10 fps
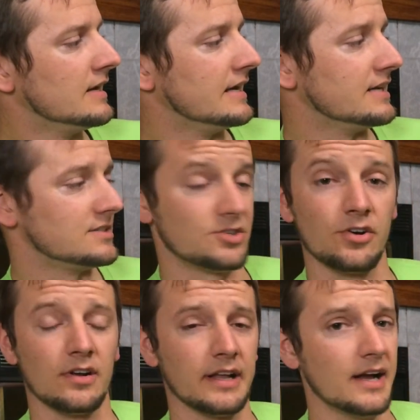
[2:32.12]
It
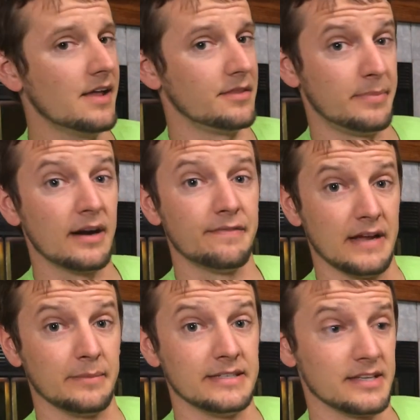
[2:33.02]
certainly got the bear
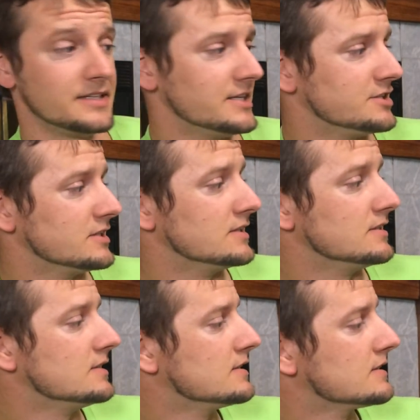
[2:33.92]
family's attention.
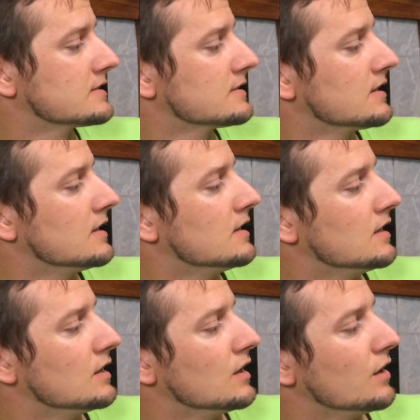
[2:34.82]

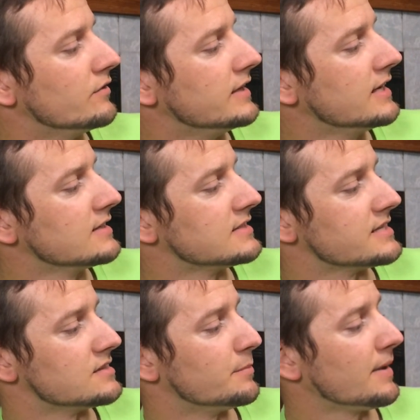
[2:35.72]
Over here it
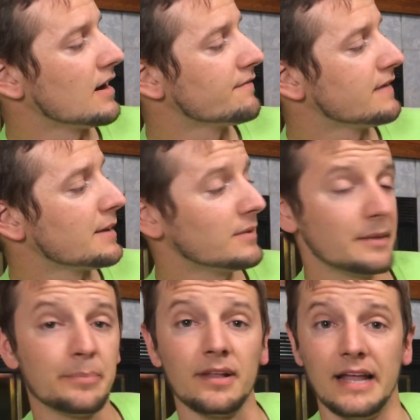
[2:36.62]
says the Bear Family
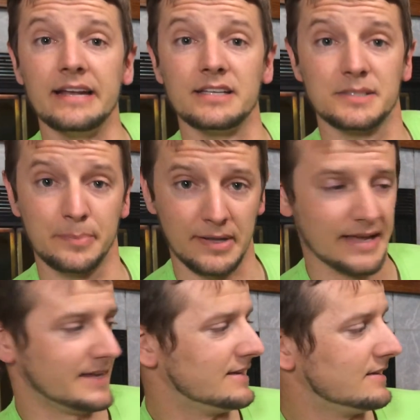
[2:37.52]
Politeness
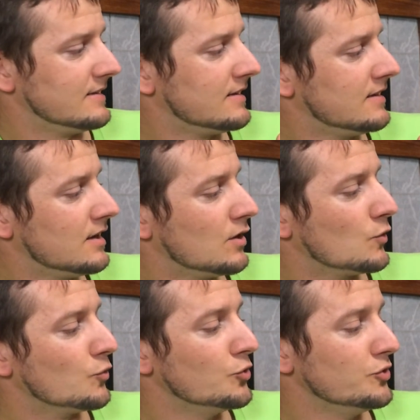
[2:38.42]
Plan.
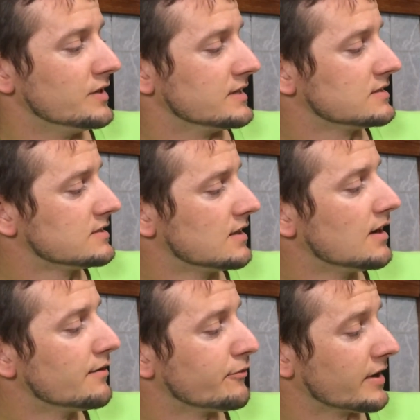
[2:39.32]
Rudeness,
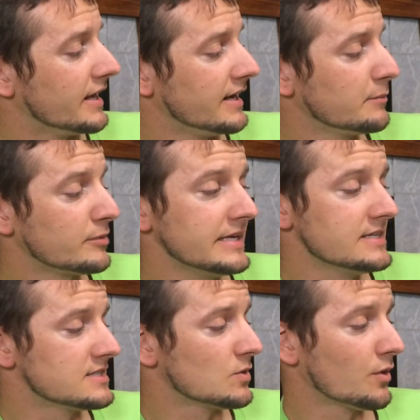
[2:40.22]
forgetting
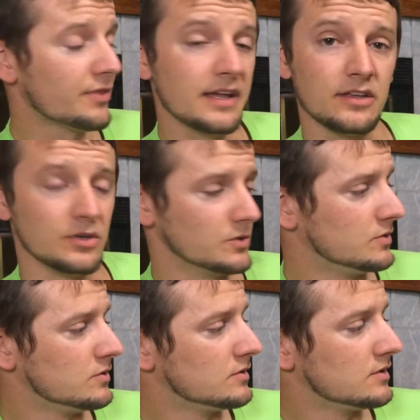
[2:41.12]
please or thank you.
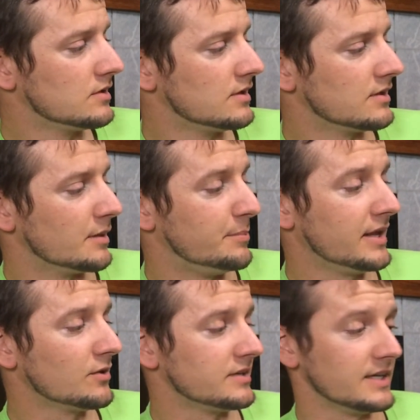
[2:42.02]
The
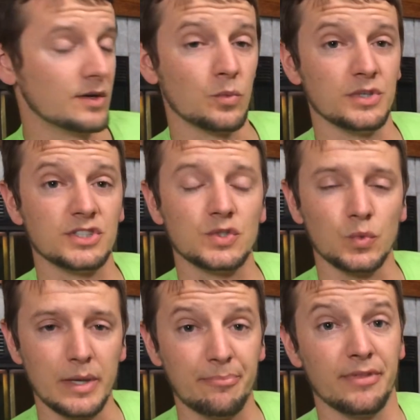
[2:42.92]
penalty was
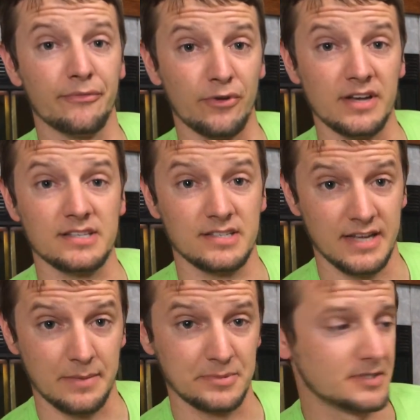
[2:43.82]
sweep the front
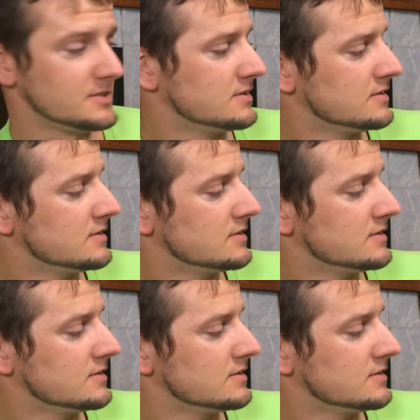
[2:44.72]
steps.